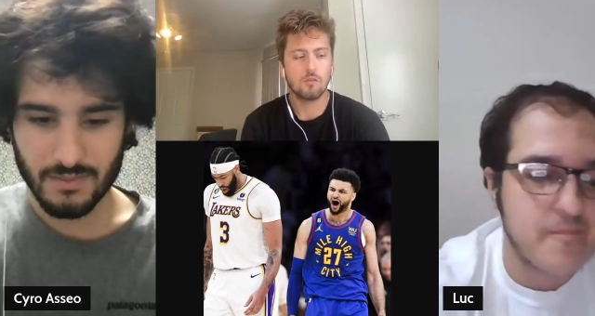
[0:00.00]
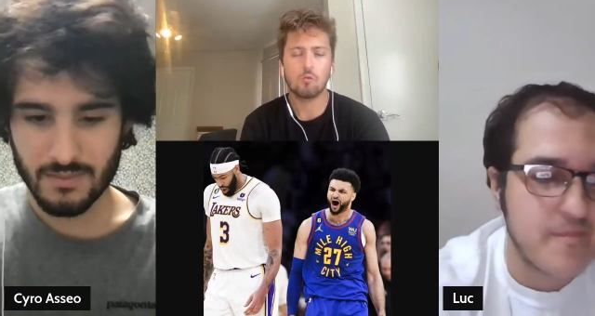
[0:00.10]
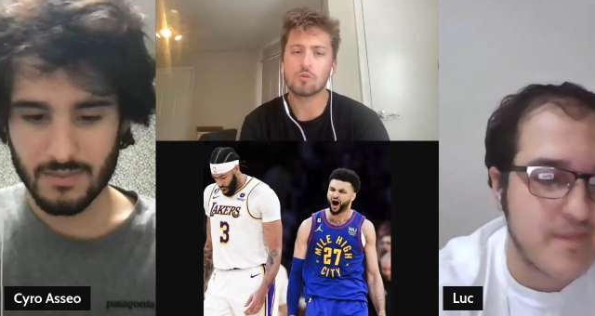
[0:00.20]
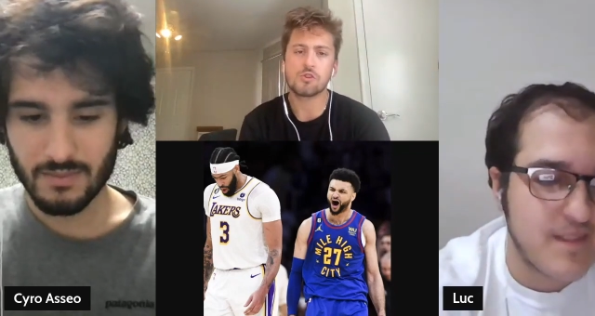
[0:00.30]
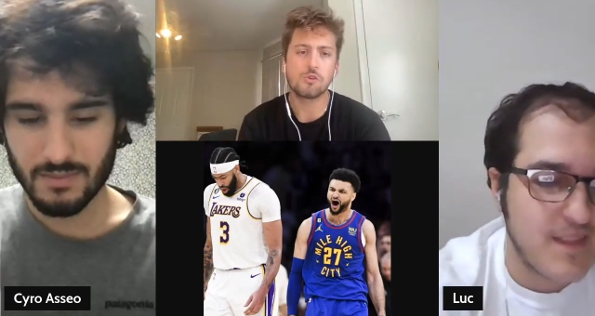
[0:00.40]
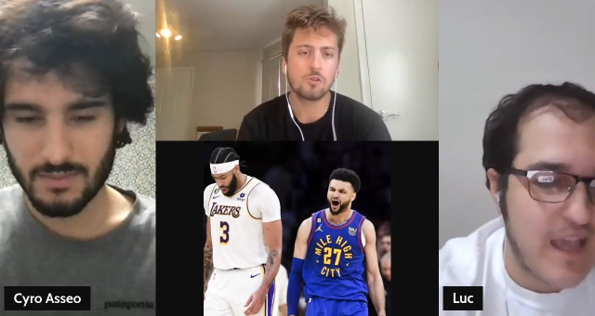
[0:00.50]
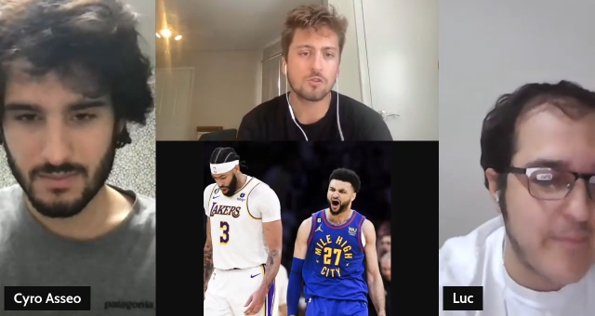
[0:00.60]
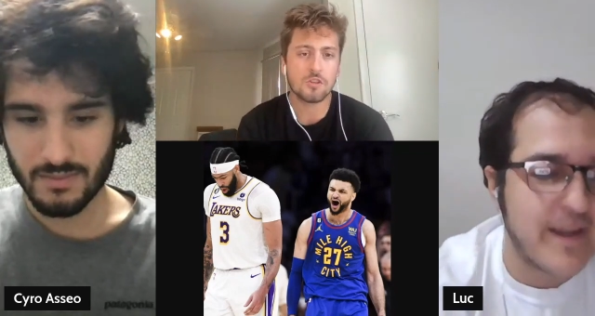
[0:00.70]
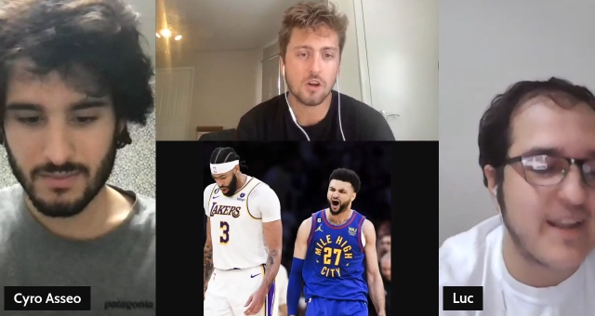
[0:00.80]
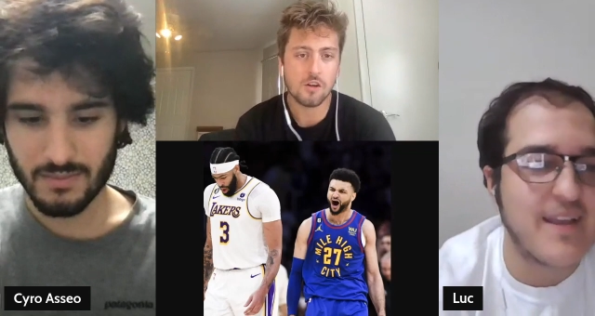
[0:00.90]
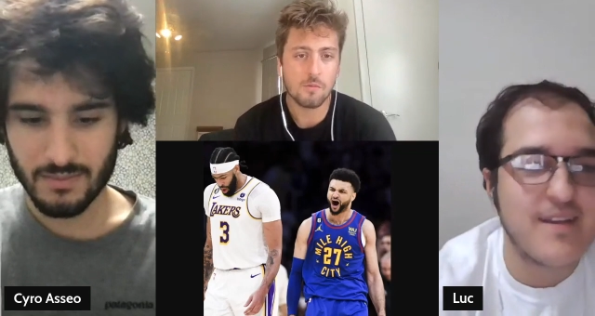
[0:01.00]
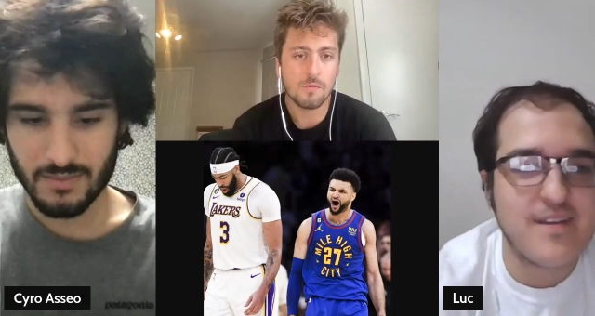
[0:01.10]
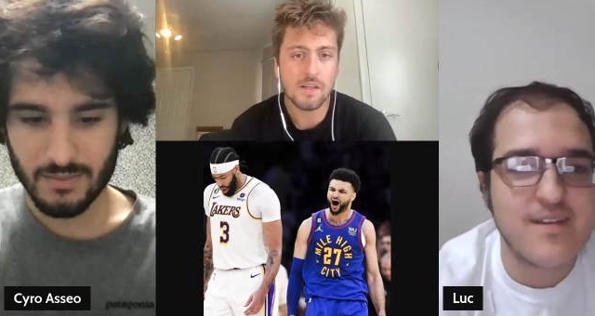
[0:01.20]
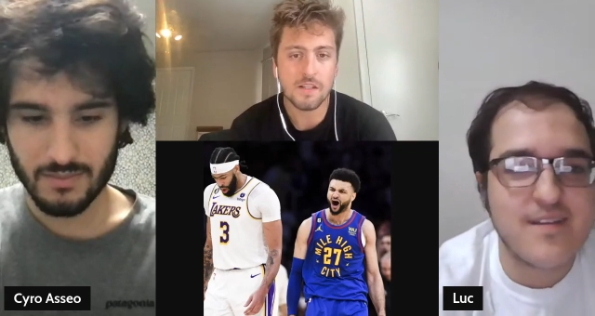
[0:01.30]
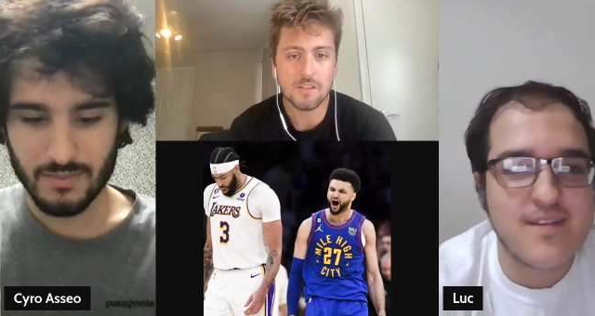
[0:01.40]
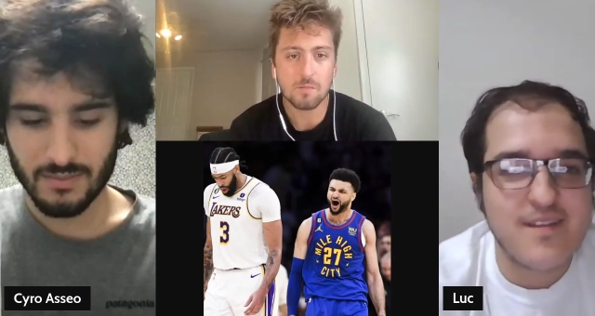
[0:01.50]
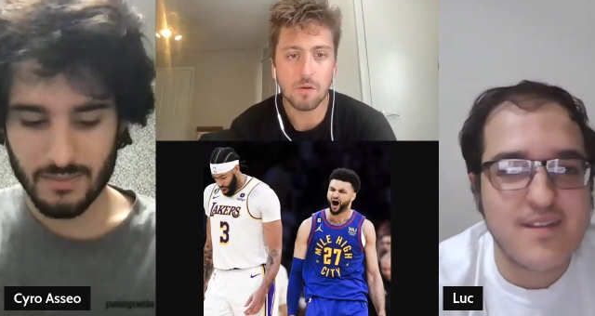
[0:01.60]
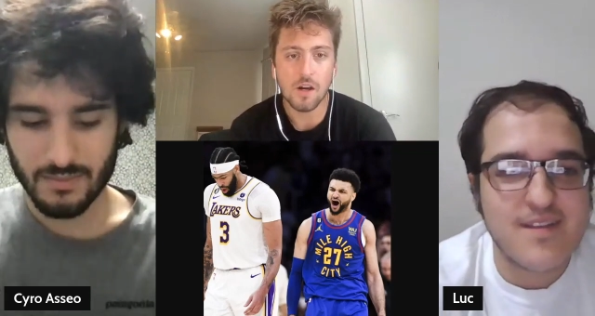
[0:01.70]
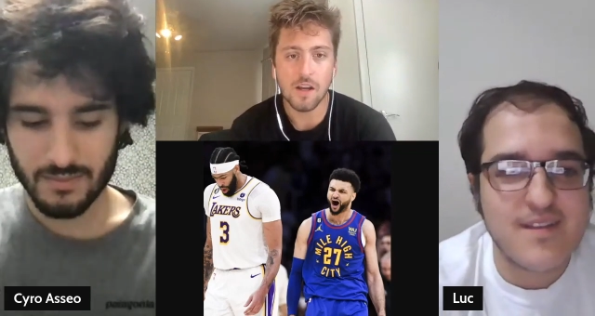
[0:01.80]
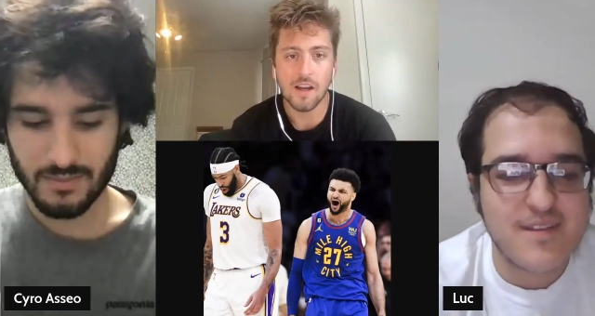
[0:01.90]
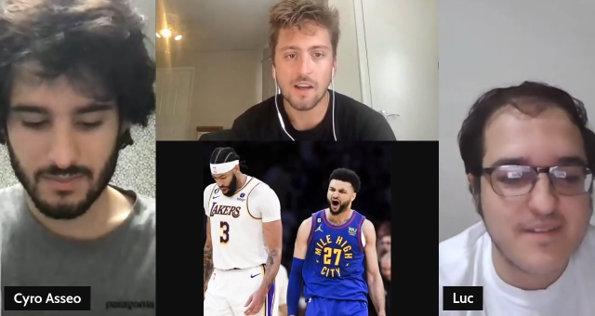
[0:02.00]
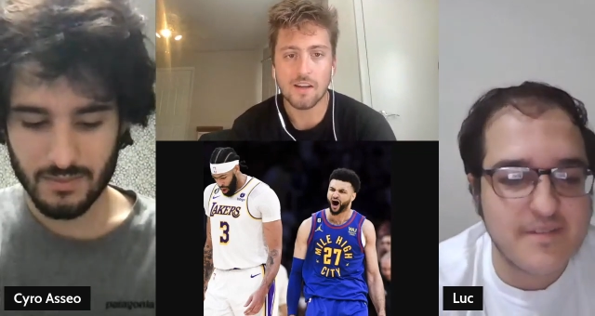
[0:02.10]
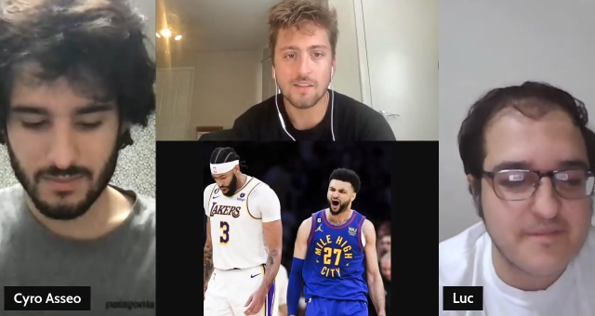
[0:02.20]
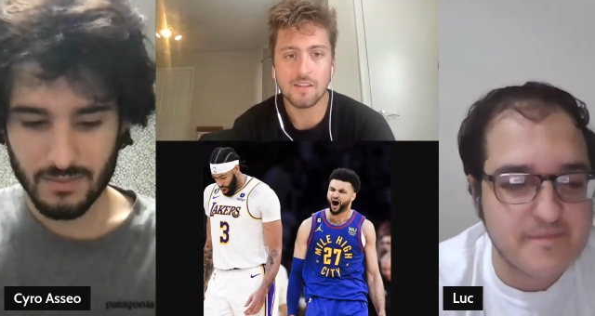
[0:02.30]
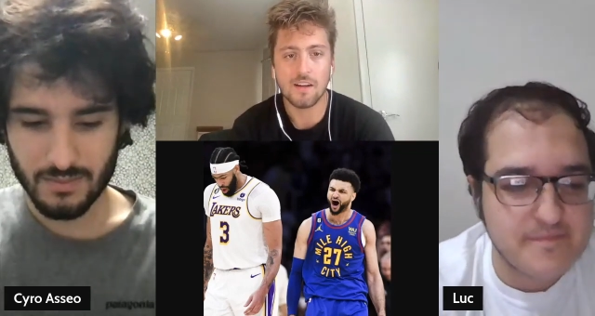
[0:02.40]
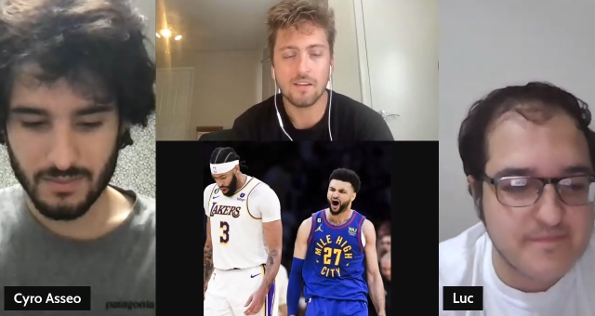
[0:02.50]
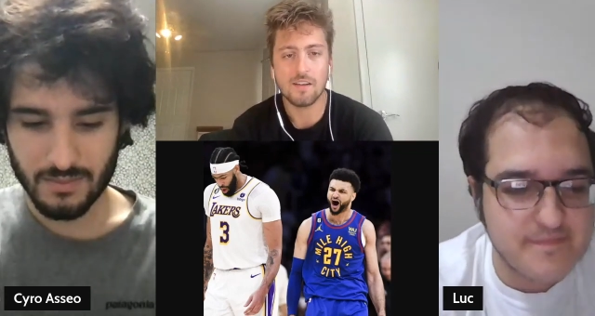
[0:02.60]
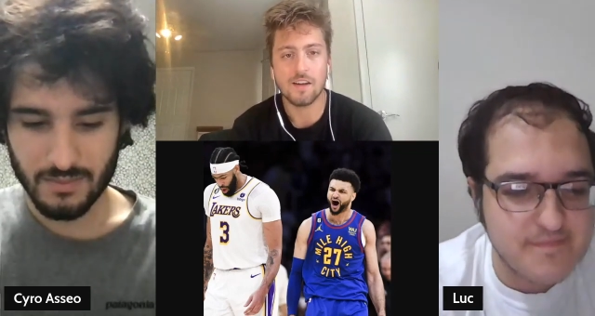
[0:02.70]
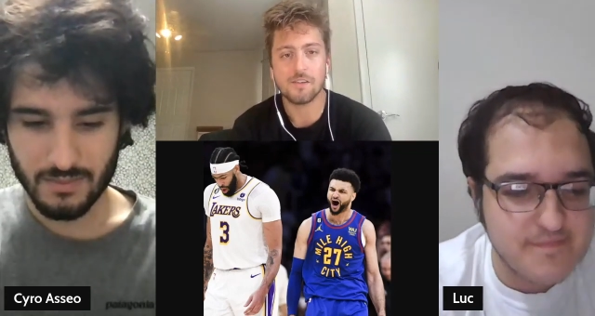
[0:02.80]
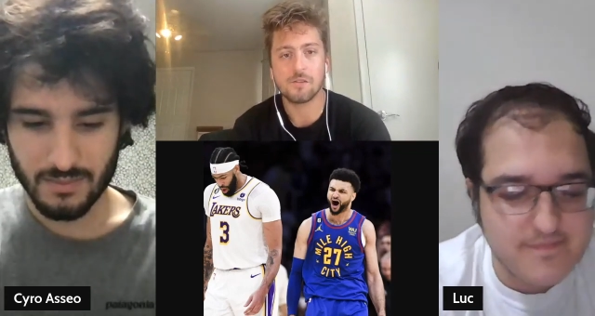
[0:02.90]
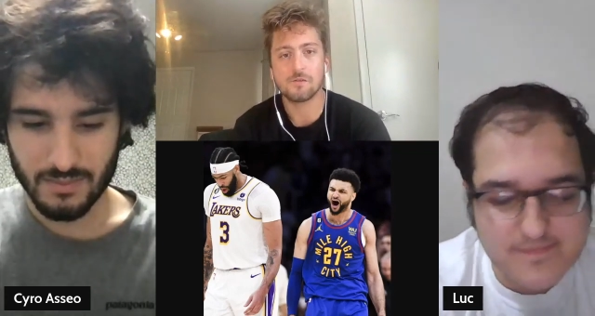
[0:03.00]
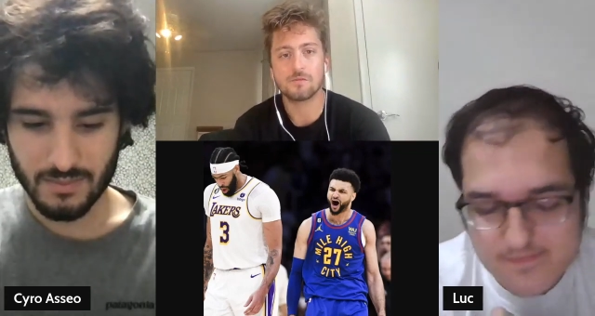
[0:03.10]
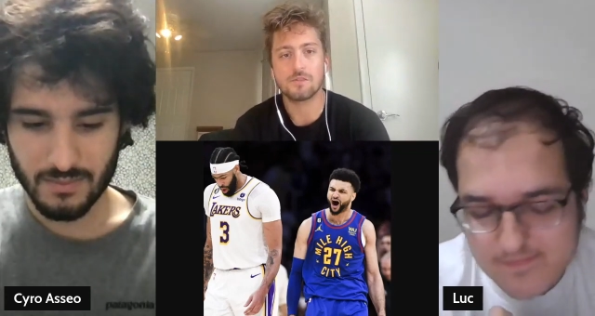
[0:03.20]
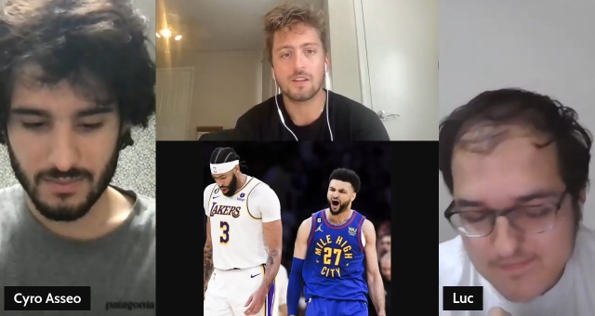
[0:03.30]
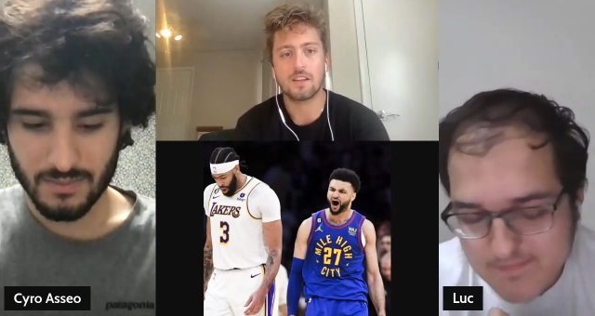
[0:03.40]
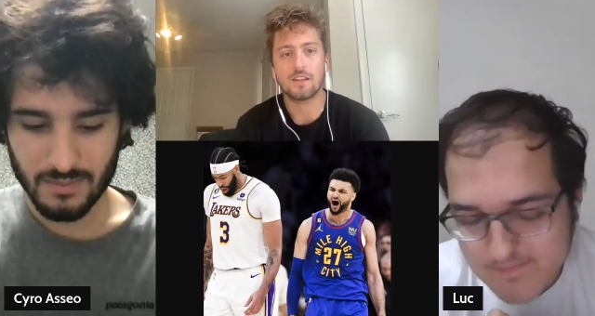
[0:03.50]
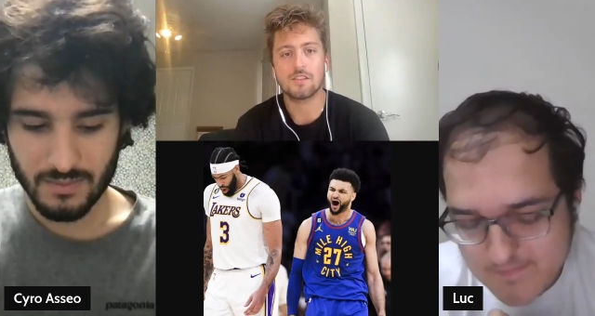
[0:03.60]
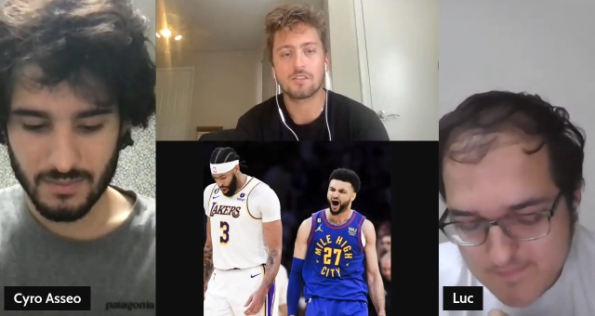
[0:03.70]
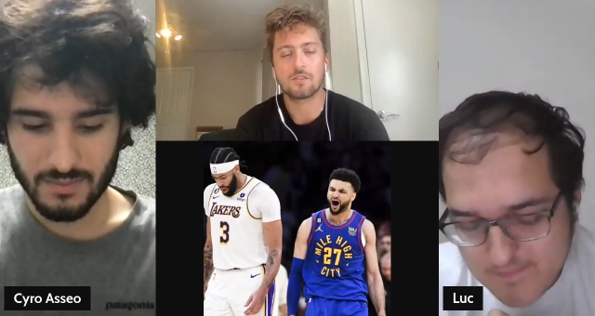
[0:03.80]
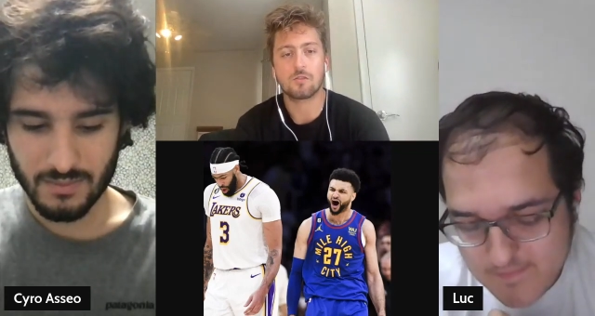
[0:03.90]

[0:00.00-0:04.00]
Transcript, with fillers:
Speaker 1: Well, shooters I mean, are going to miss, but I don't. He's